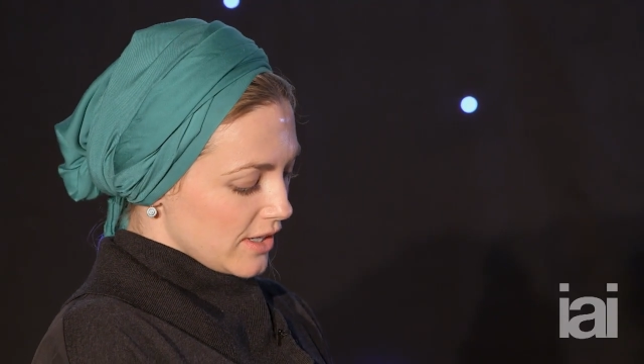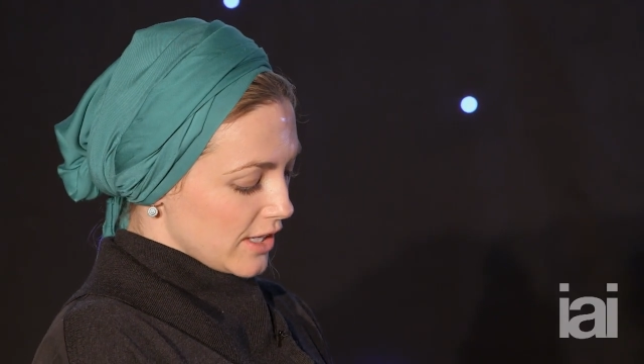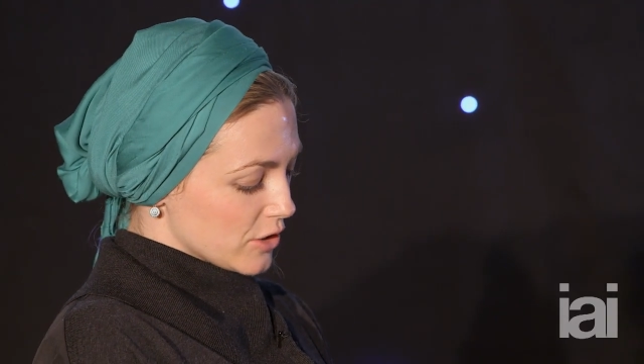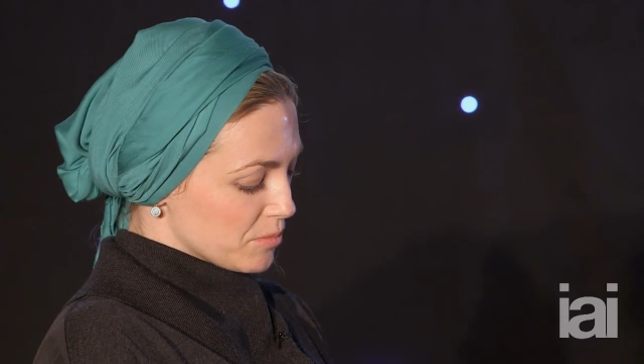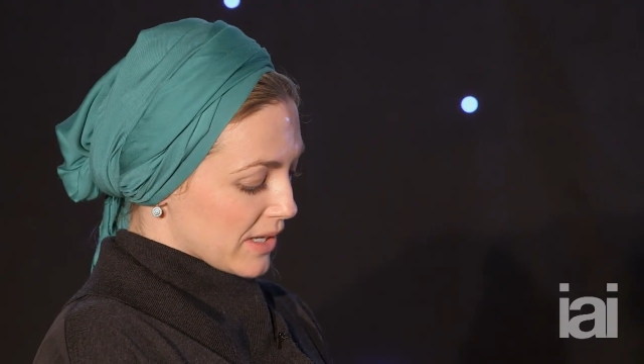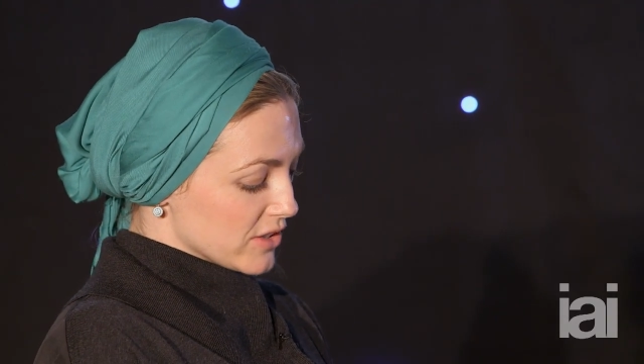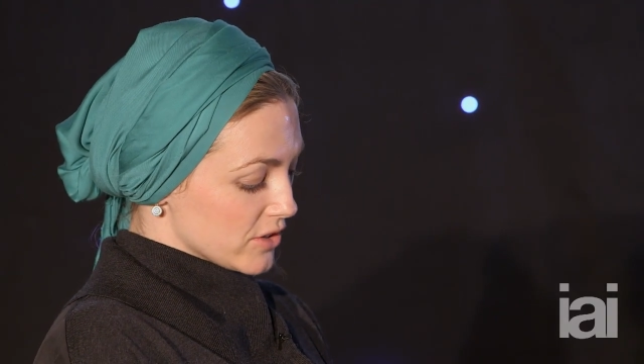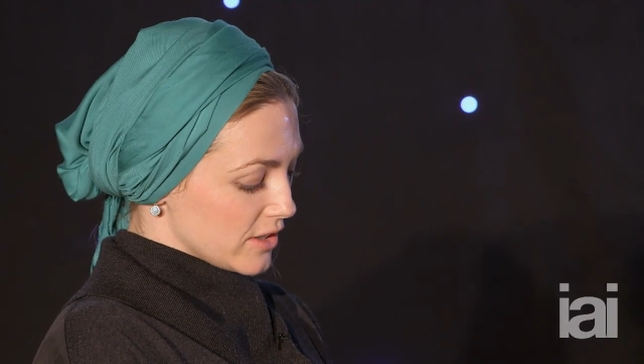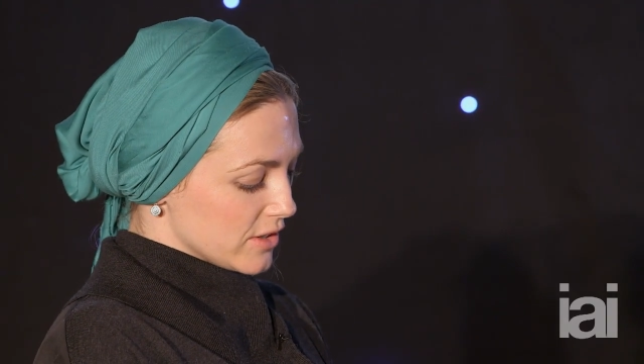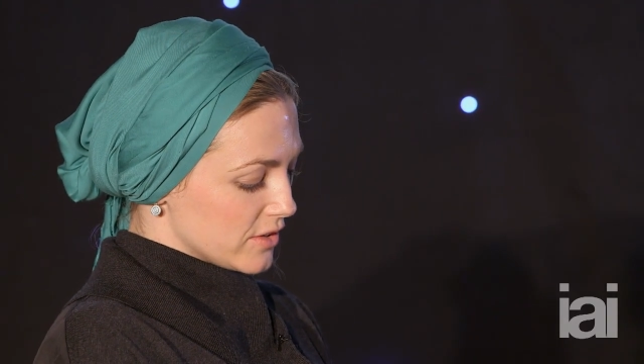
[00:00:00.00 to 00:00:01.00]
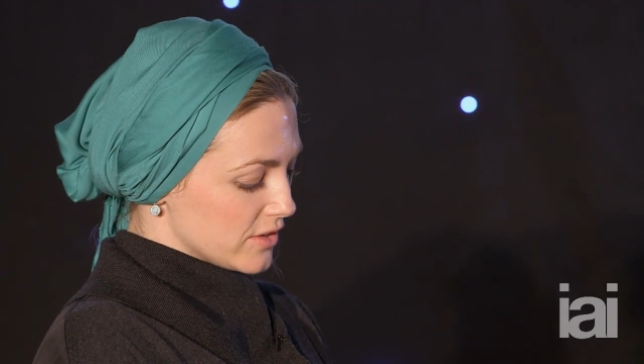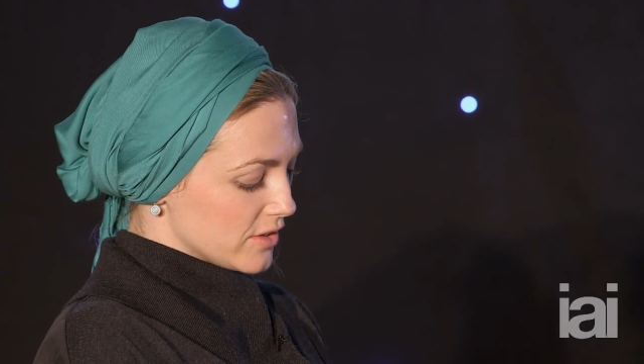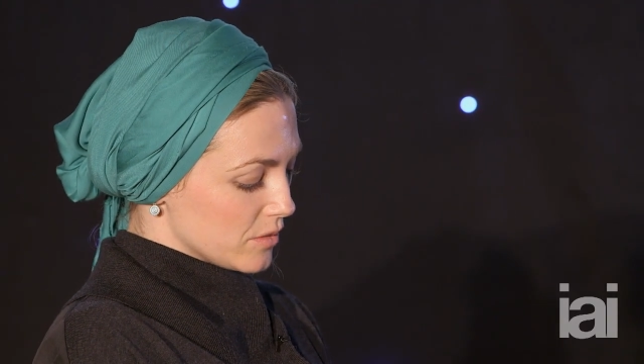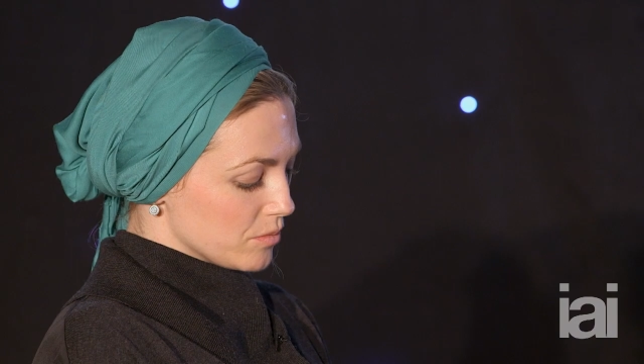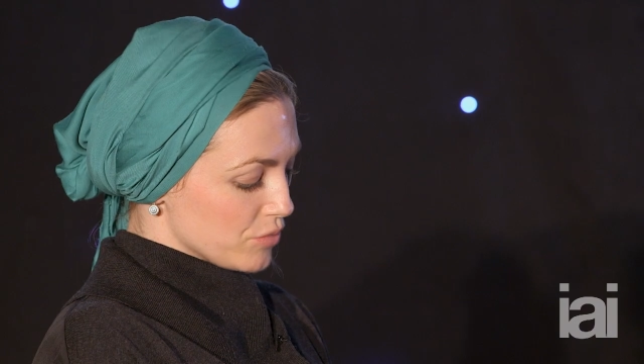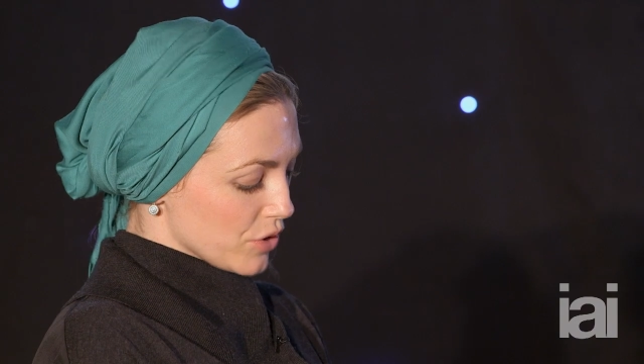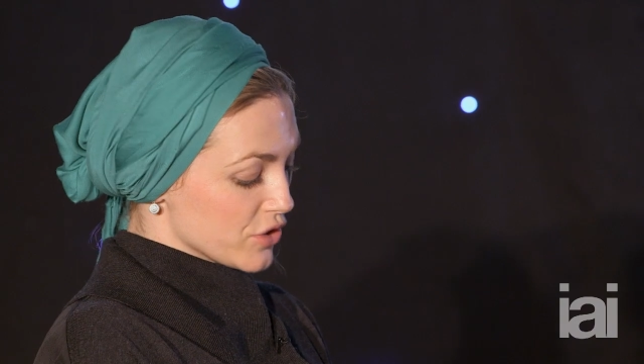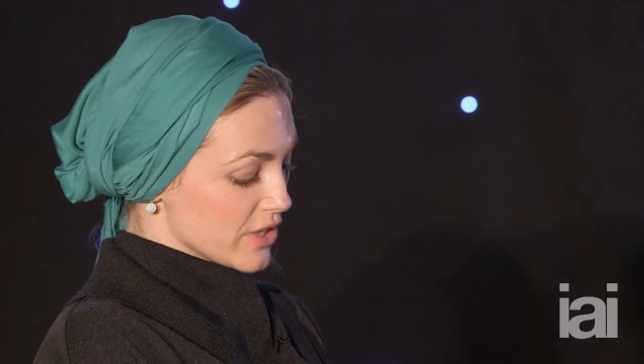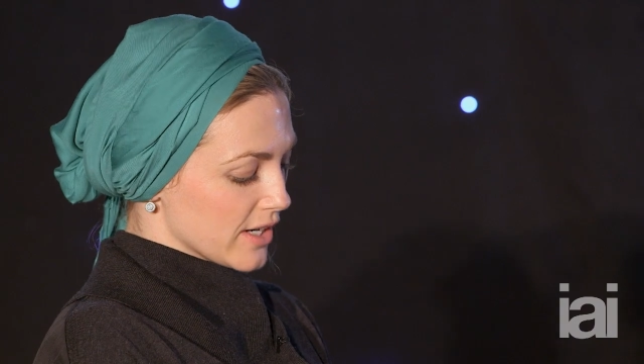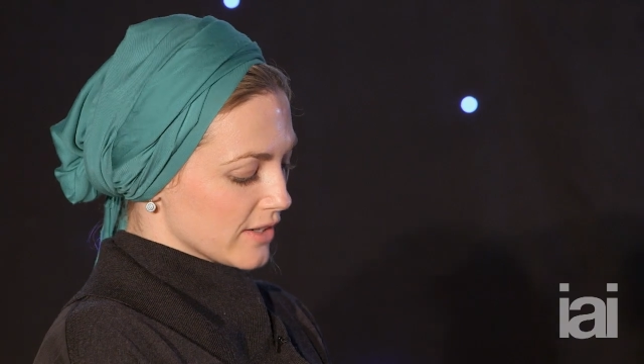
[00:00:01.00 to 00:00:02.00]
expansionist
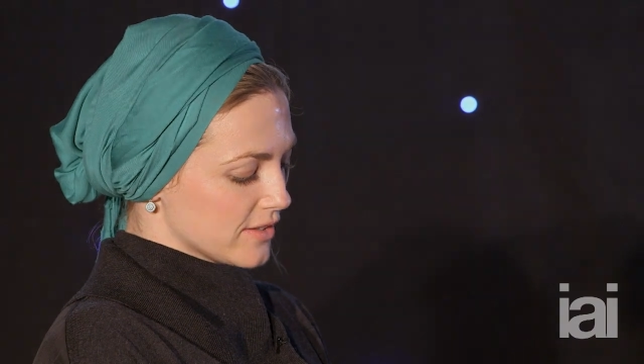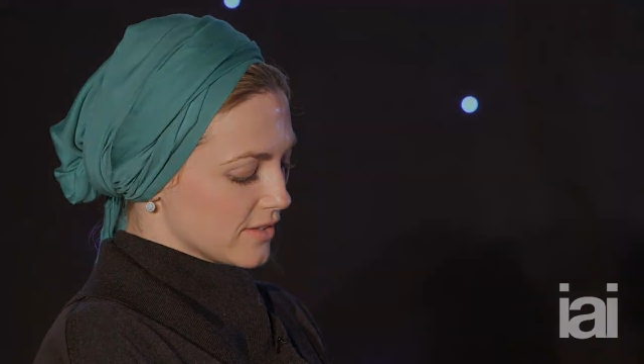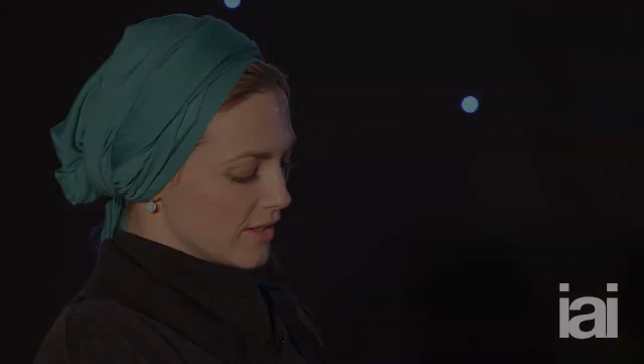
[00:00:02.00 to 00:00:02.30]
projects.